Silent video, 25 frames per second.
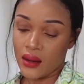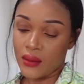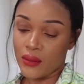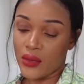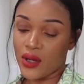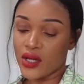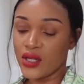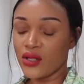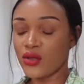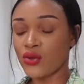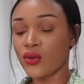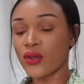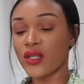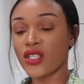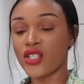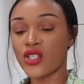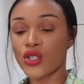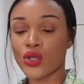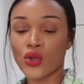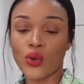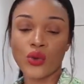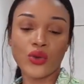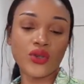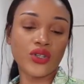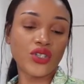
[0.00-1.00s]
But this one
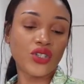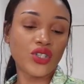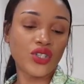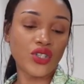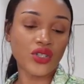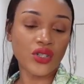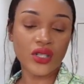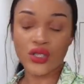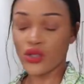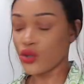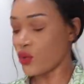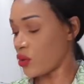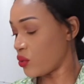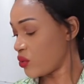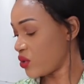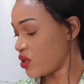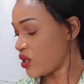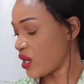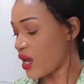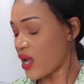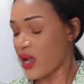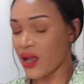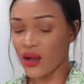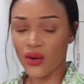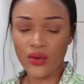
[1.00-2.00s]
is conditioner, so I was
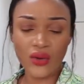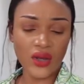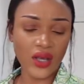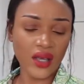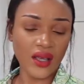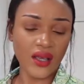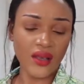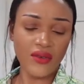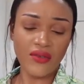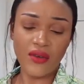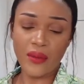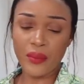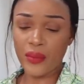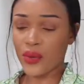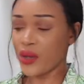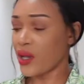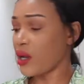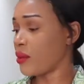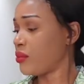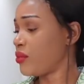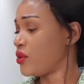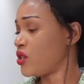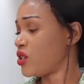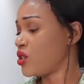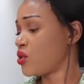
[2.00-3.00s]
like, okay, if I pick
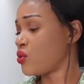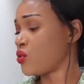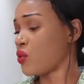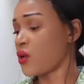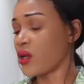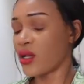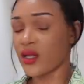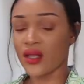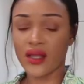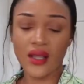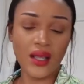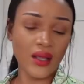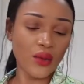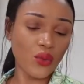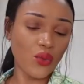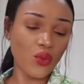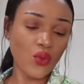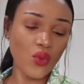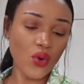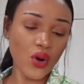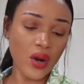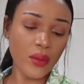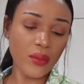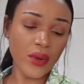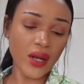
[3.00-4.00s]
up this one, then
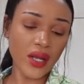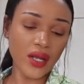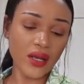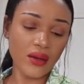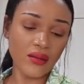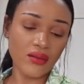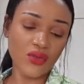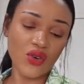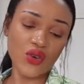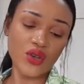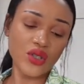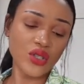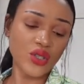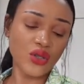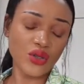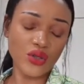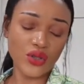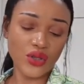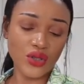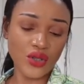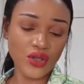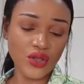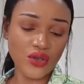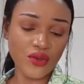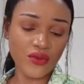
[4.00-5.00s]
what am I going to
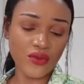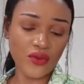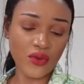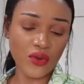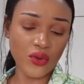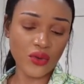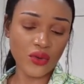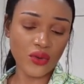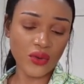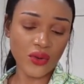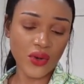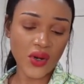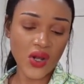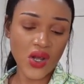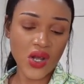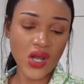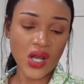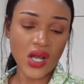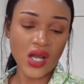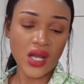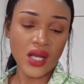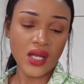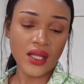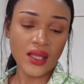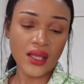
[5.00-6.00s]
use for
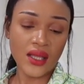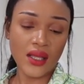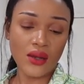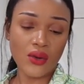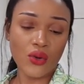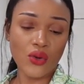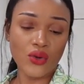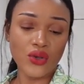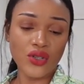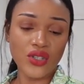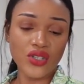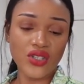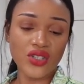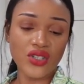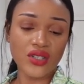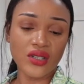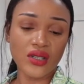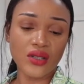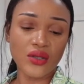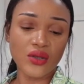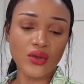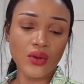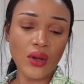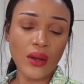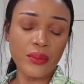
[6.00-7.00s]
the
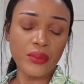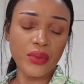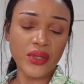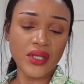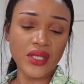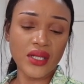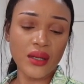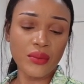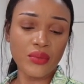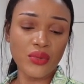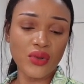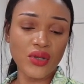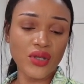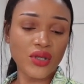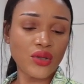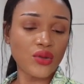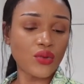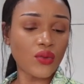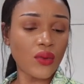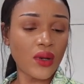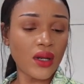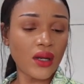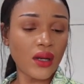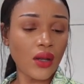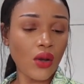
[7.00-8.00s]
conditioner. So I picked up
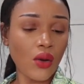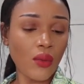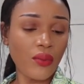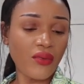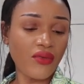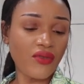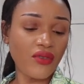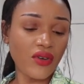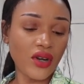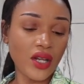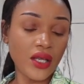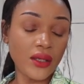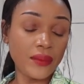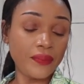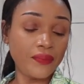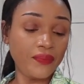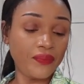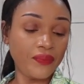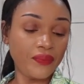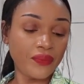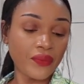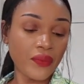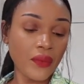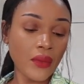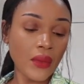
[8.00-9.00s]
this one. Hopefully
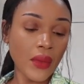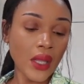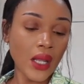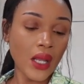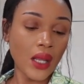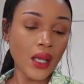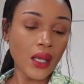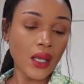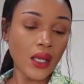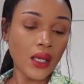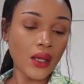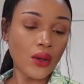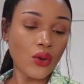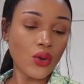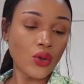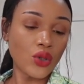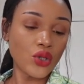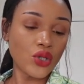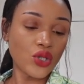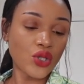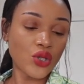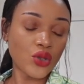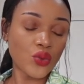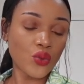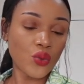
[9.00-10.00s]
it
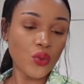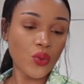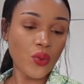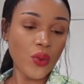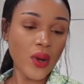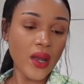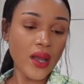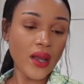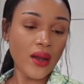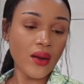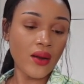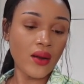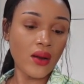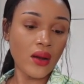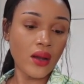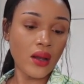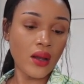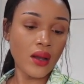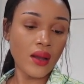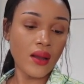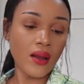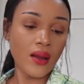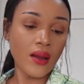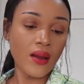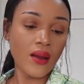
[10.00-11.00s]
goes well.
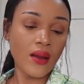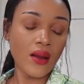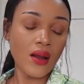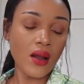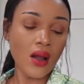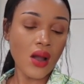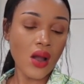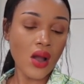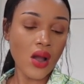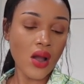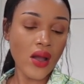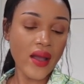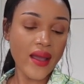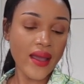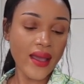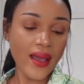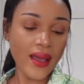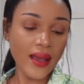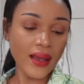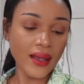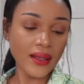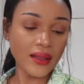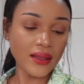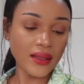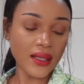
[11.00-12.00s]
Her
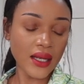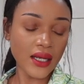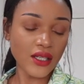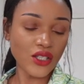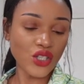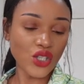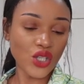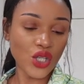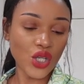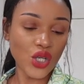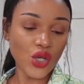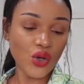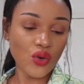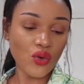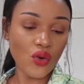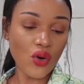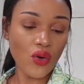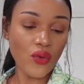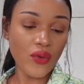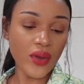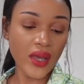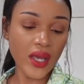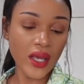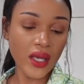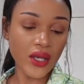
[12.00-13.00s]
hair is actually
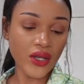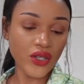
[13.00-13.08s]
growing.